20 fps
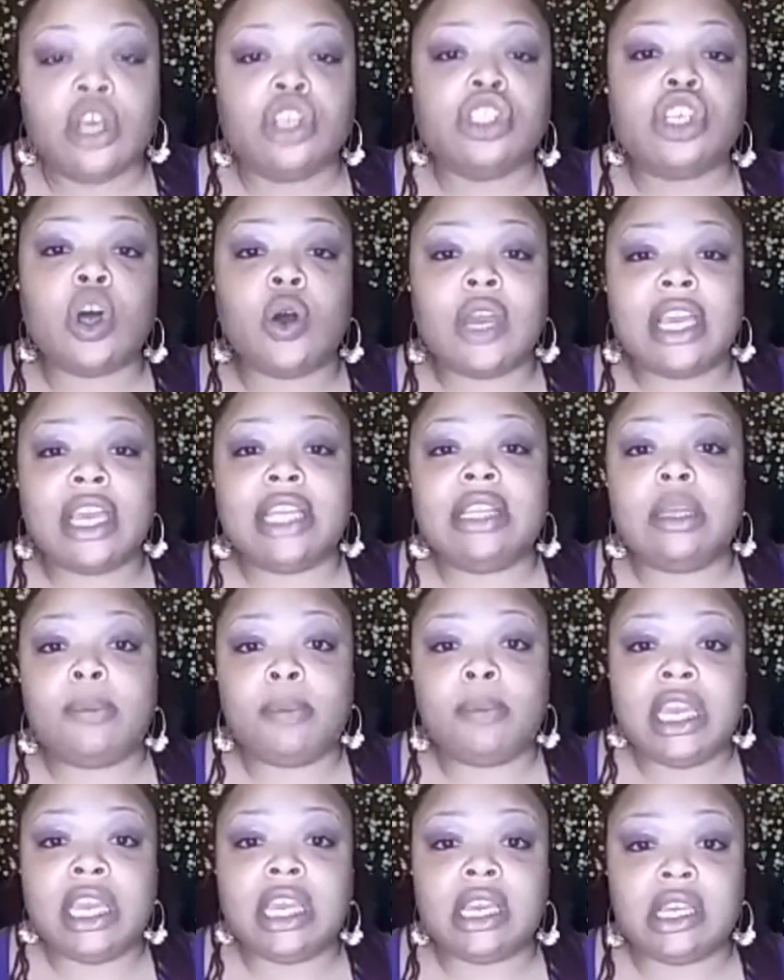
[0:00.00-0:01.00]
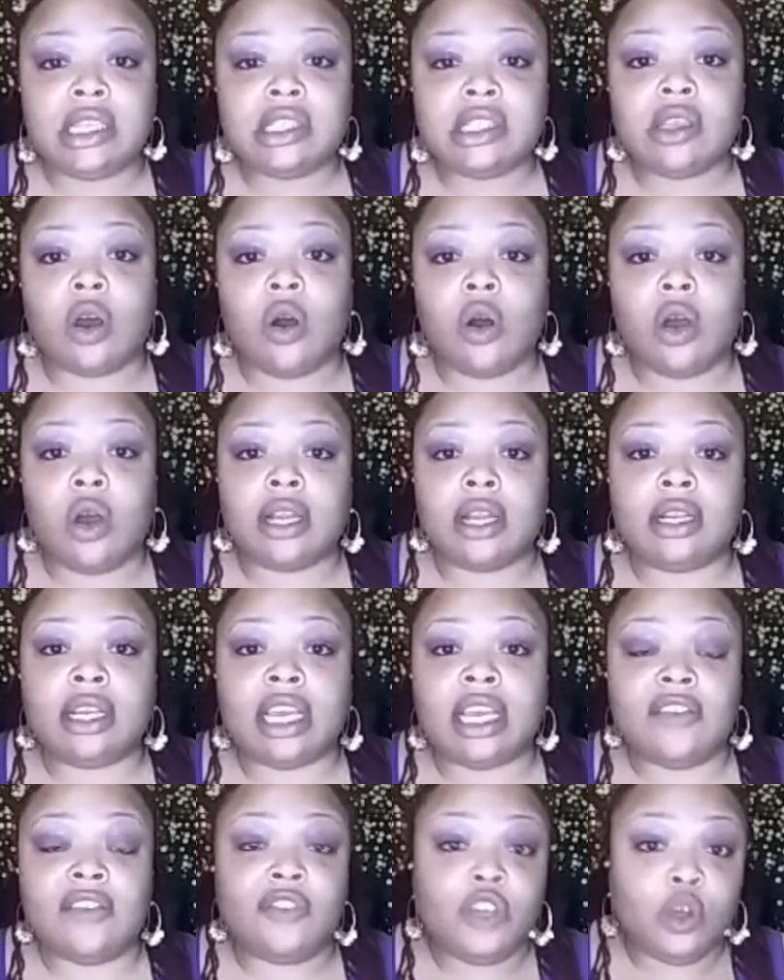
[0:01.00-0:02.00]
So it depends on
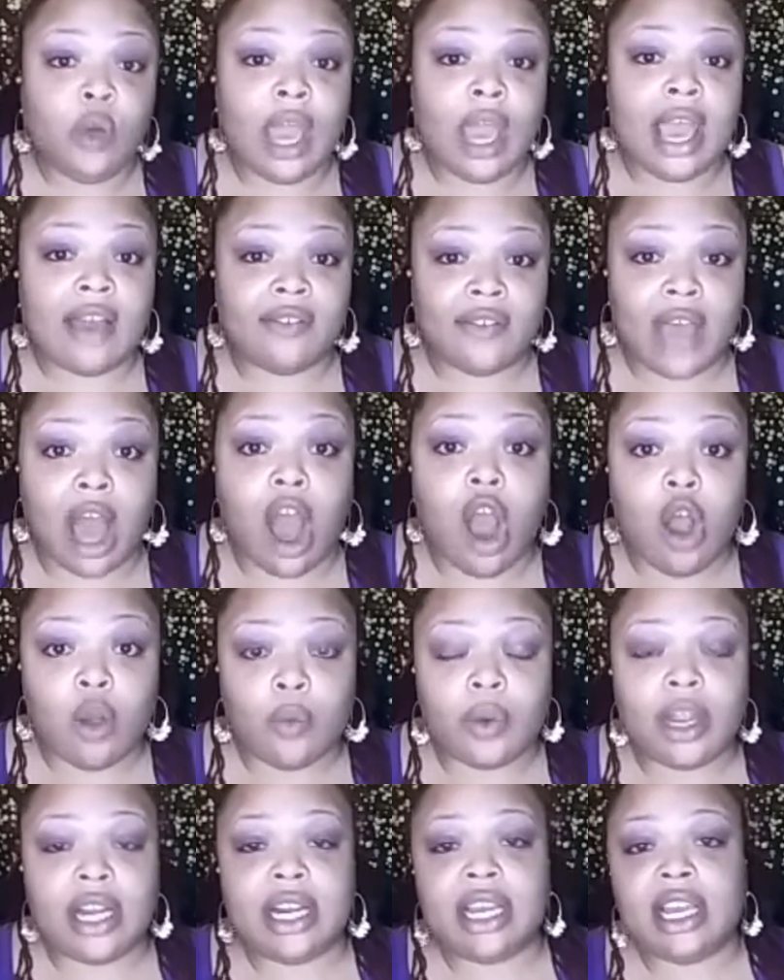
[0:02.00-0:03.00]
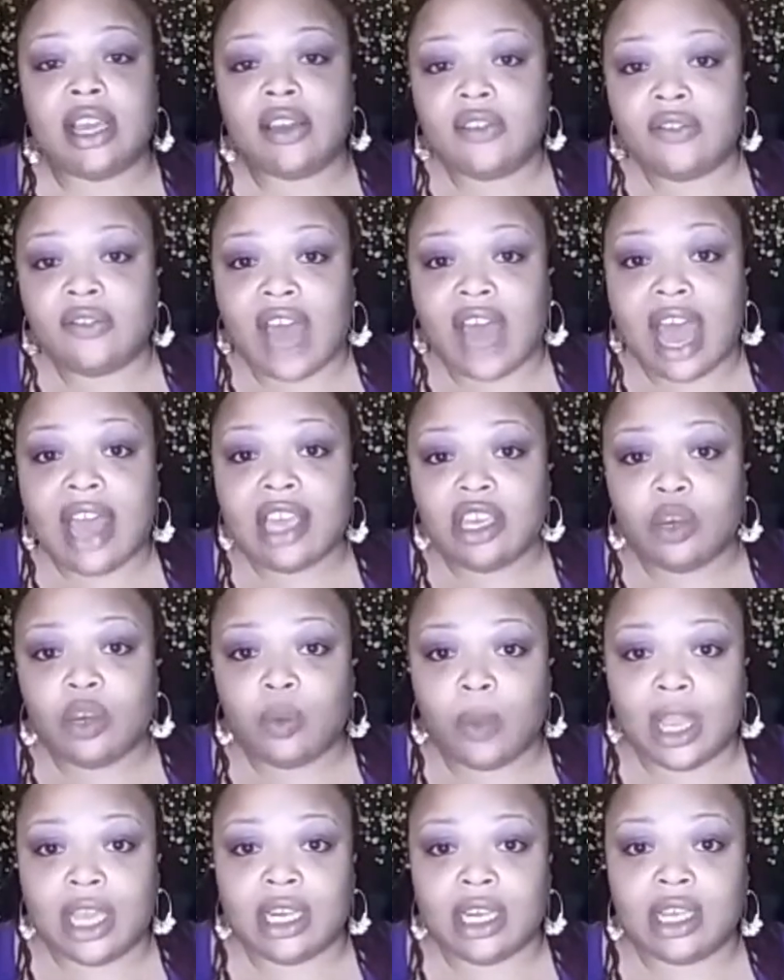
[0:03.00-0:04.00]
if you have already
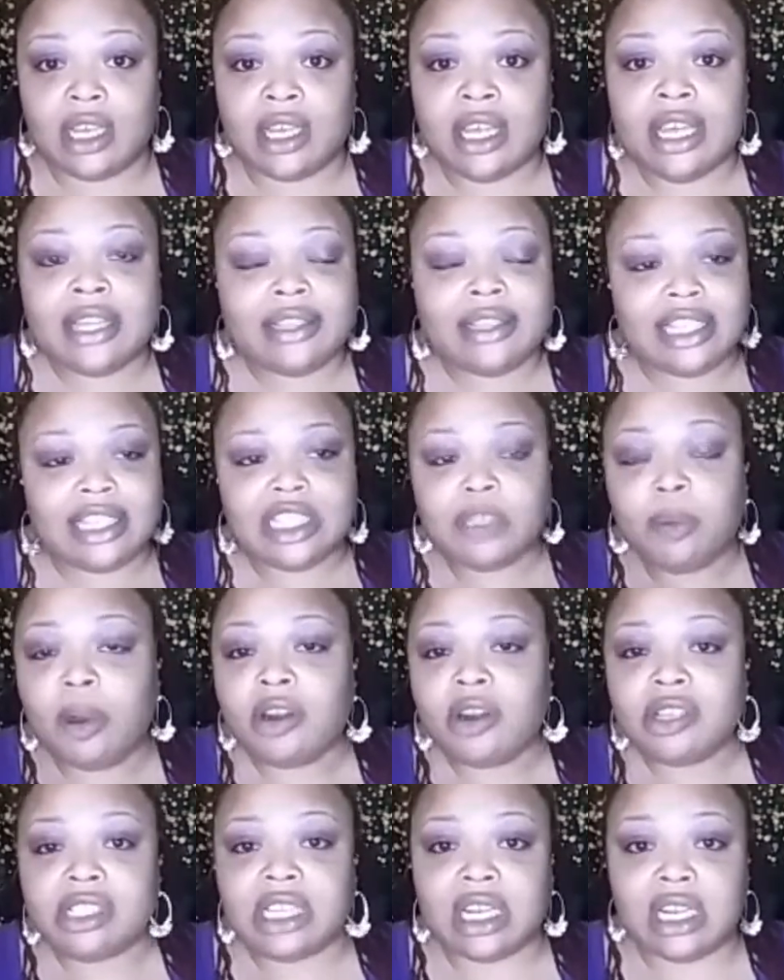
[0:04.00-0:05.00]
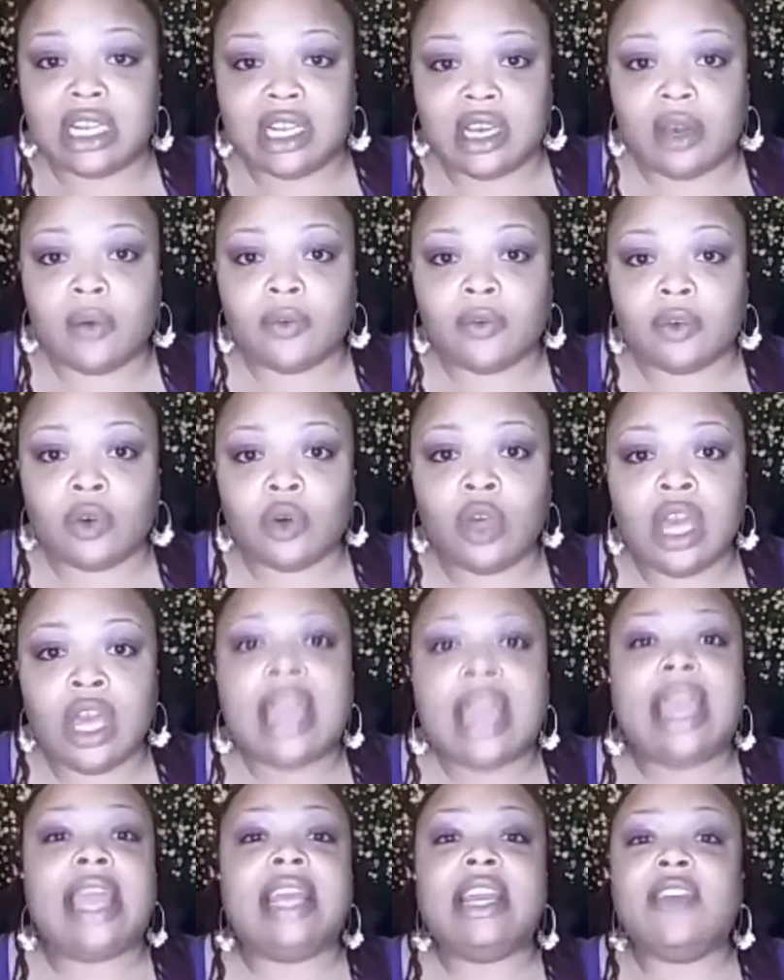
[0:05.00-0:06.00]
evaluated this person level.
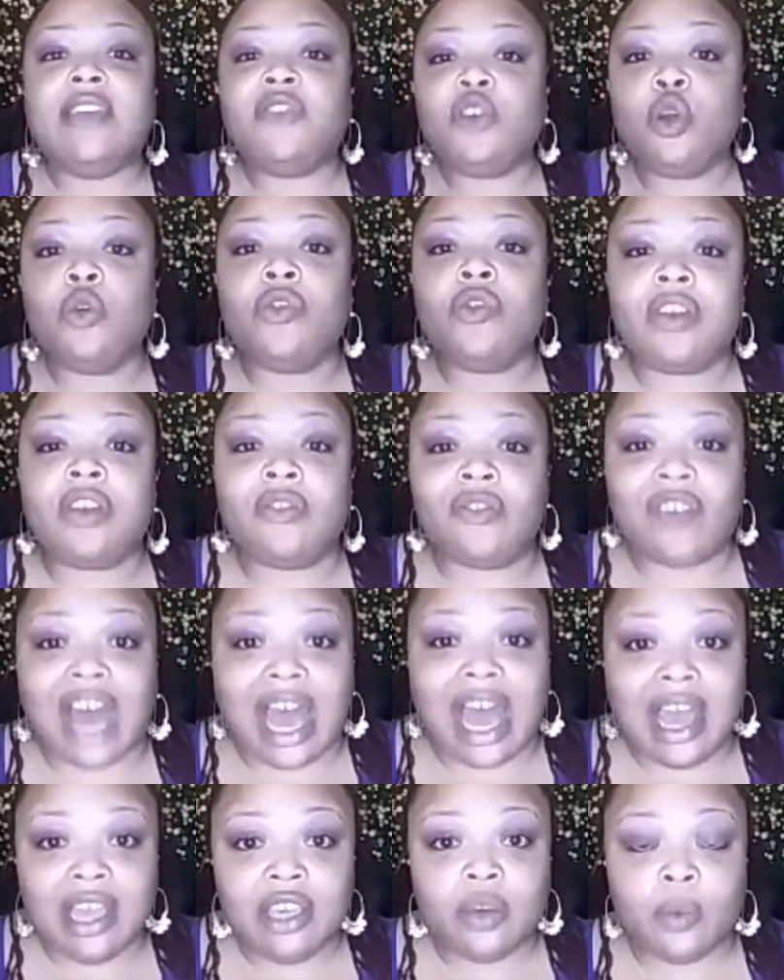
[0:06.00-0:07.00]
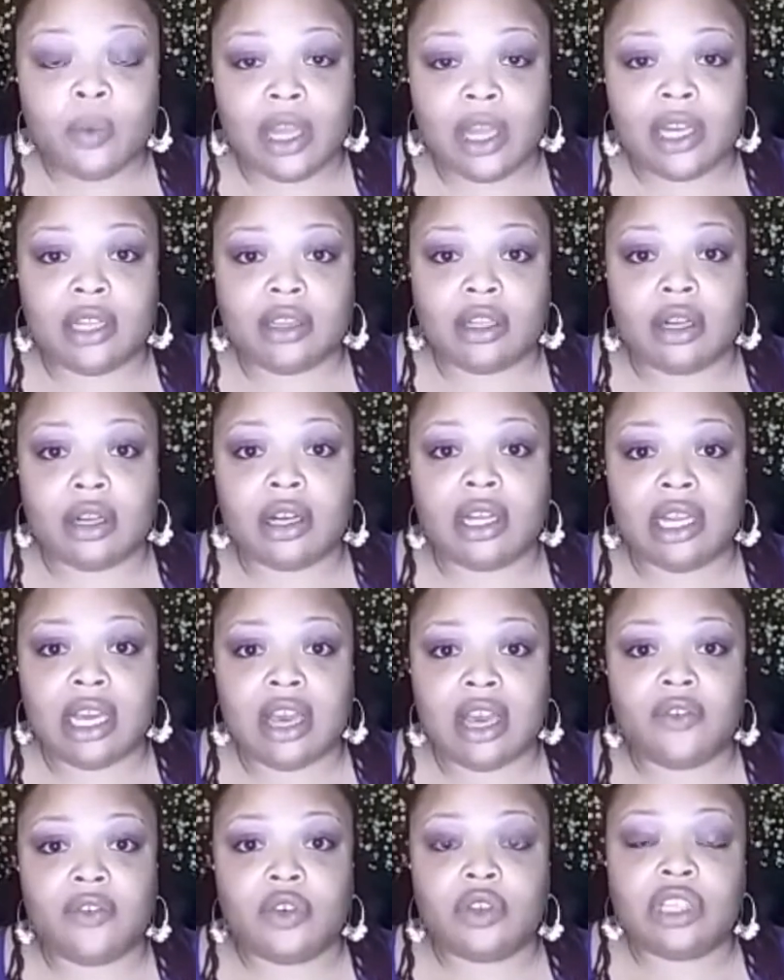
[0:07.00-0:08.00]
And if you've evaluated their
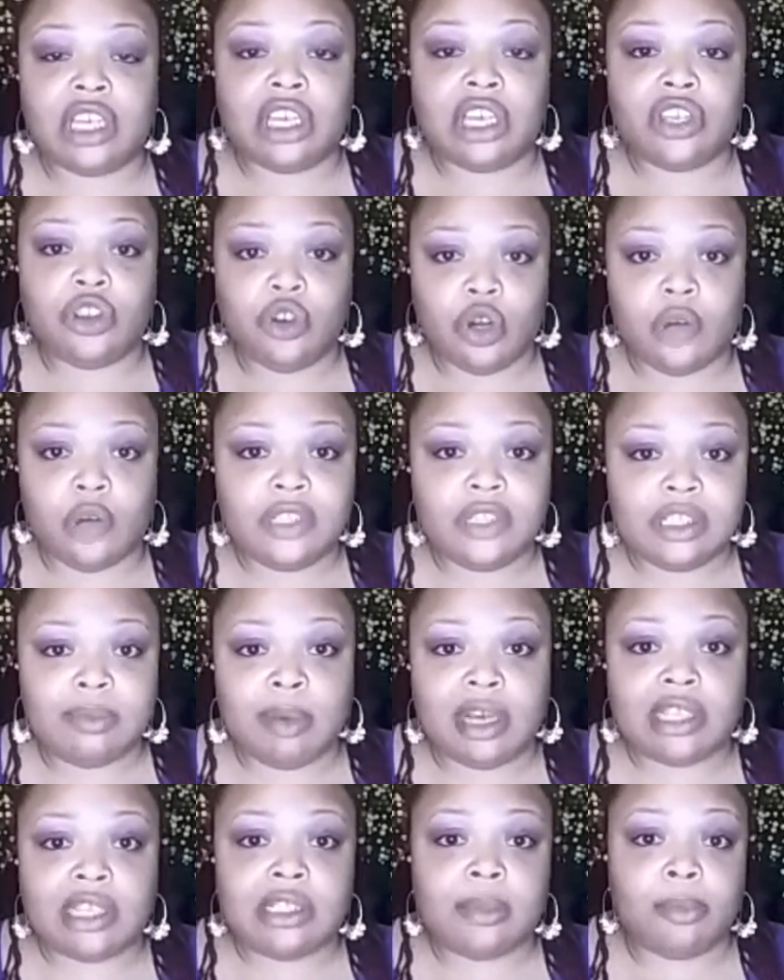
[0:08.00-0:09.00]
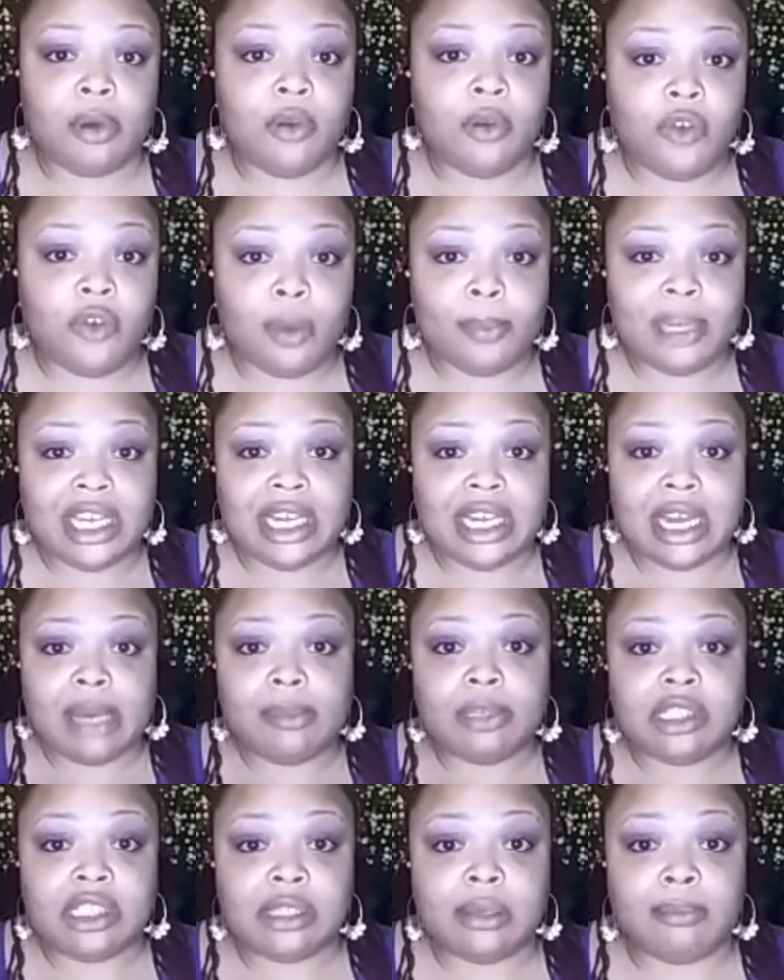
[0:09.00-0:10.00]
level, then you're responsible for being
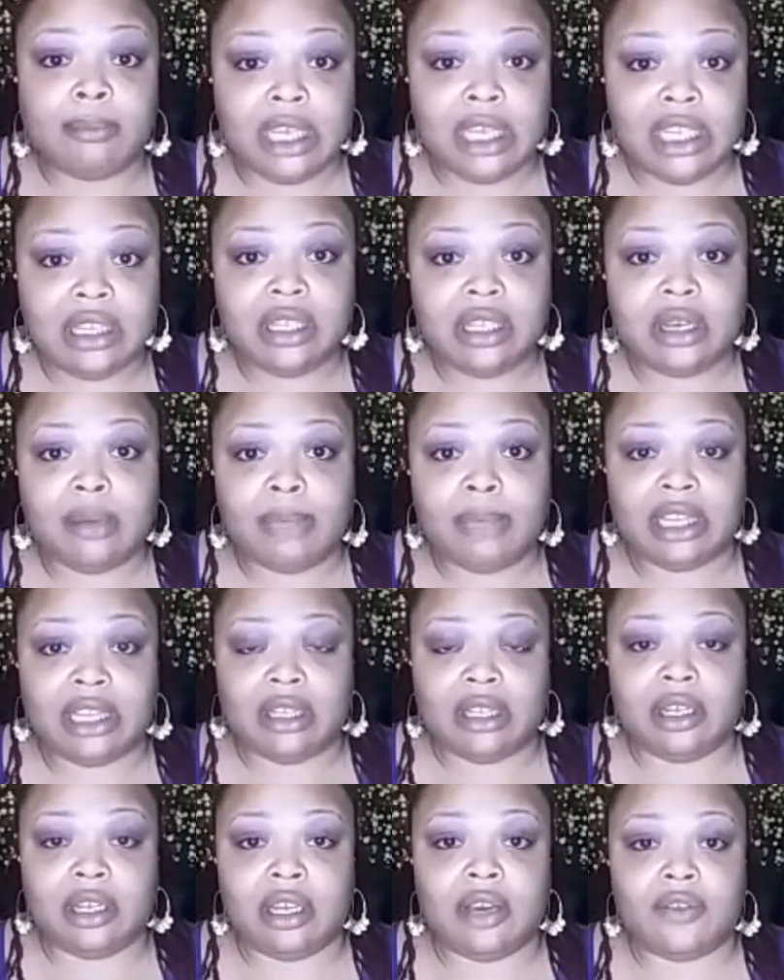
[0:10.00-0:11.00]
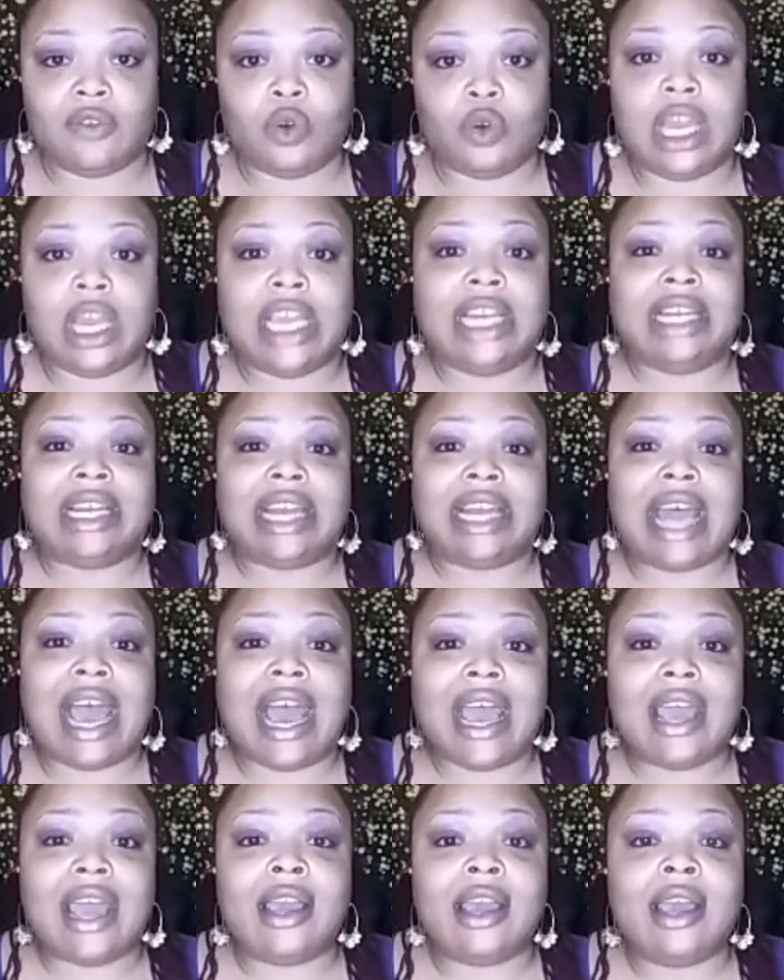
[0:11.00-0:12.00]
able to meet them at the level and
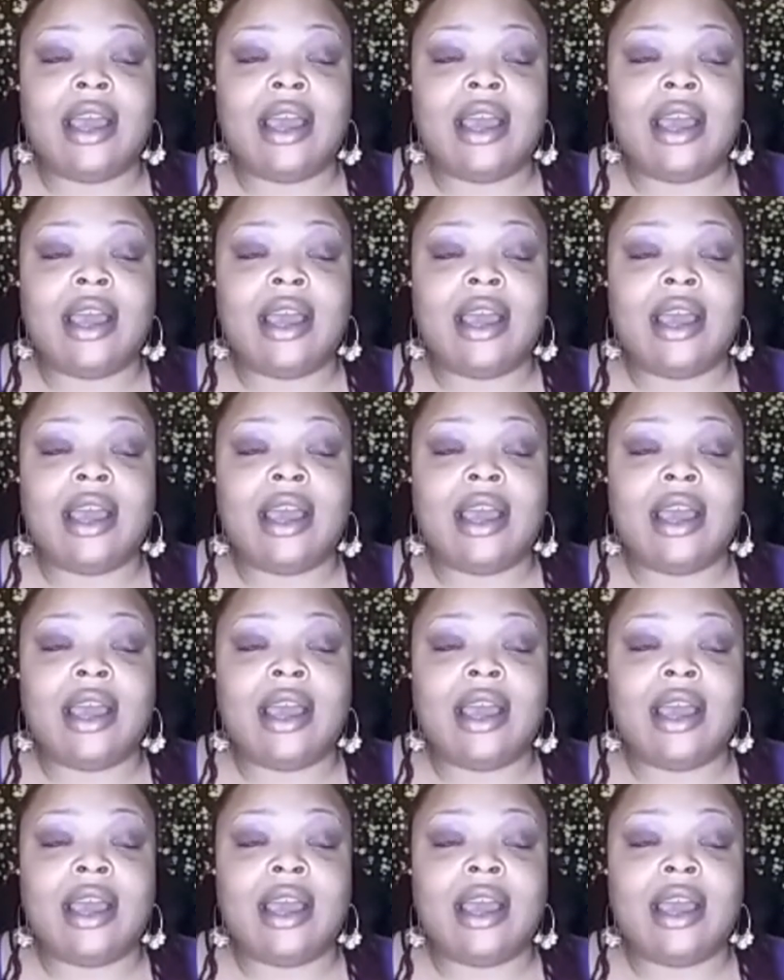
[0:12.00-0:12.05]
not